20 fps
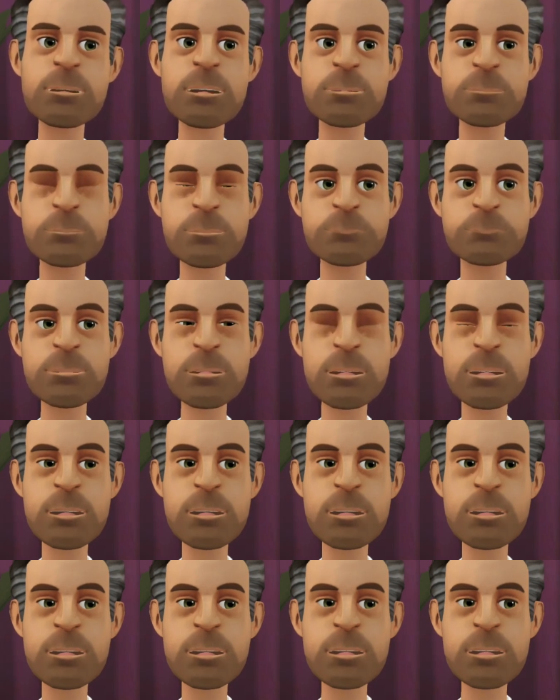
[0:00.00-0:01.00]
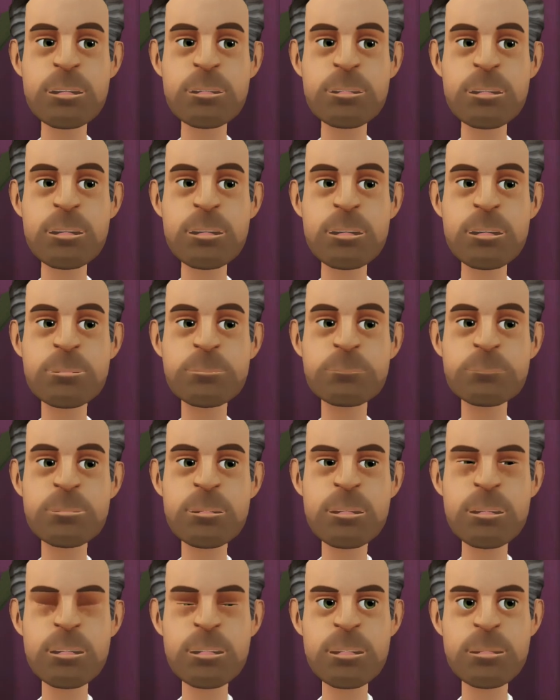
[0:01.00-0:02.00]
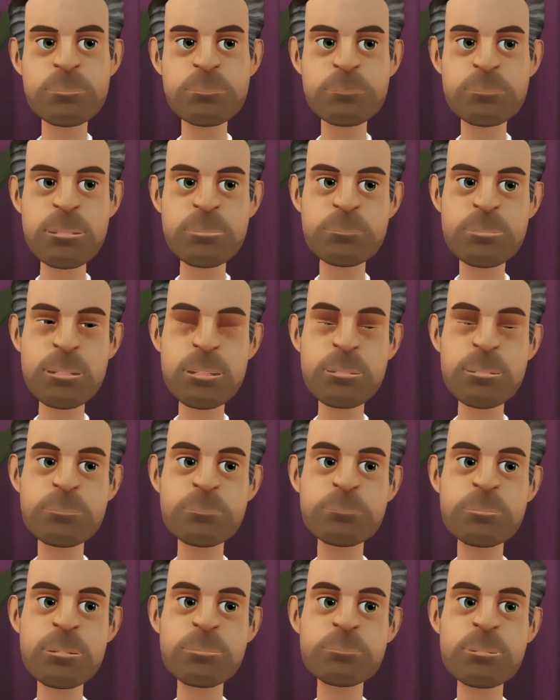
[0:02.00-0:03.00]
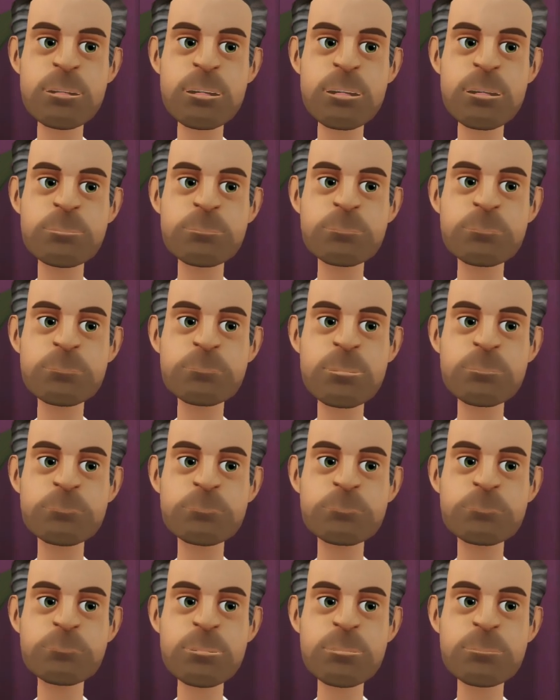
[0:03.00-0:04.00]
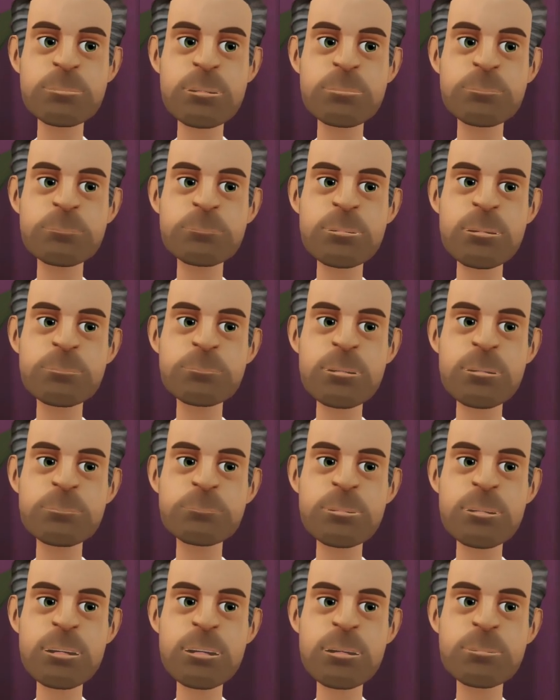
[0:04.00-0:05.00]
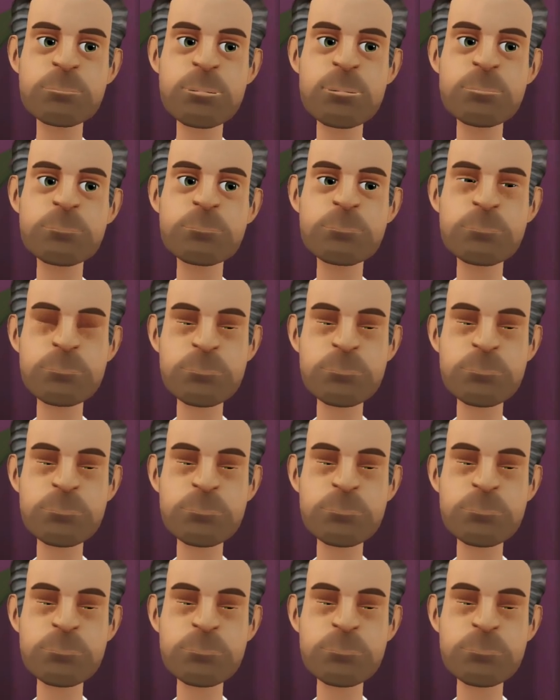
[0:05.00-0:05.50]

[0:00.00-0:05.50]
Instead of racing to a fucking park, jump out of the car and execute a young child.